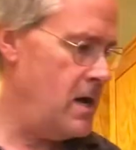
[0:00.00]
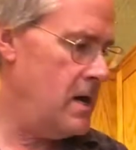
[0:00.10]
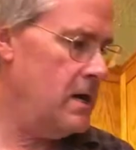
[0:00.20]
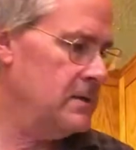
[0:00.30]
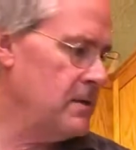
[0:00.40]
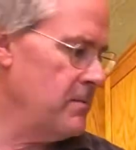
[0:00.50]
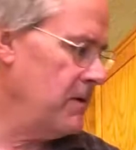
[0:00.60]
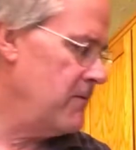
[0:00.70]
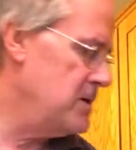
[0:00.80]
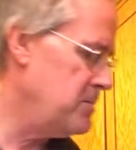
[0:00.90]

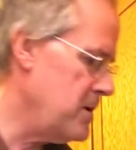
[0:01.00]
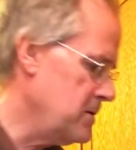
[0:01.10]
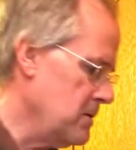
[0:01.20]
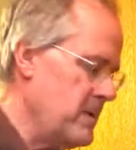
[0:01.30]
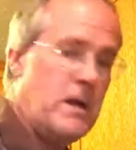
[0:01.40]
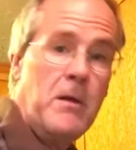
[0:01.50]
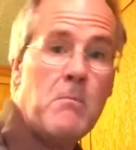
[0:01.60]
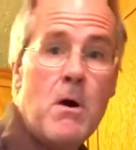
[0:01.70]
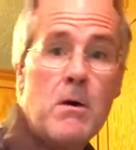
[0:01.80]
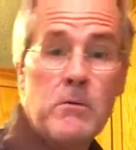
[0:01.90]
something very special, making
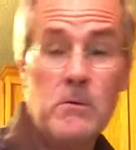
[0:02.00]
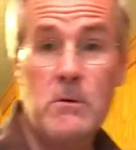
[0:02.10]
Mongrel